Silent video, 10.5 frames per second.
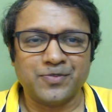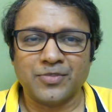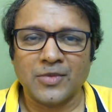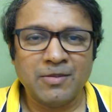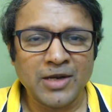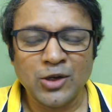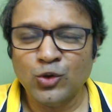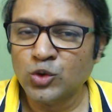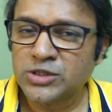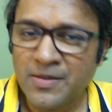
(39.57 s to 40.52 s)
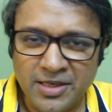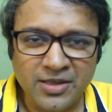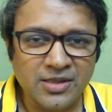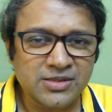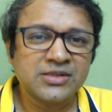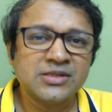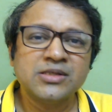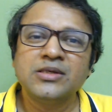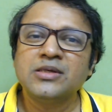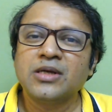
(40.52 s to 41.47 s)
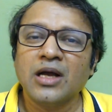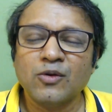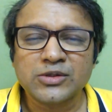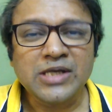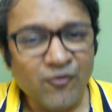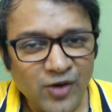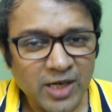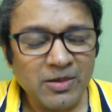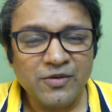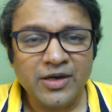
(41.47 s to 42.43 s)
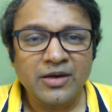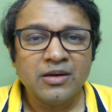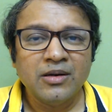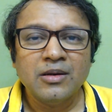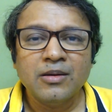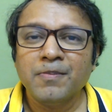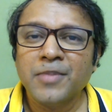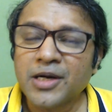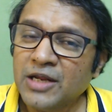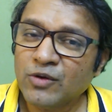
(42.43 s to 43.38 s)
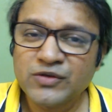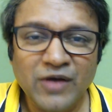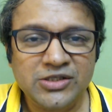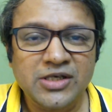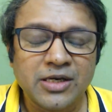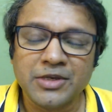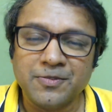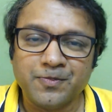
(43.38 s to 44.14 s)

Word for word: I mean, I used the methods, I was comfortable with it, but he was faster than me.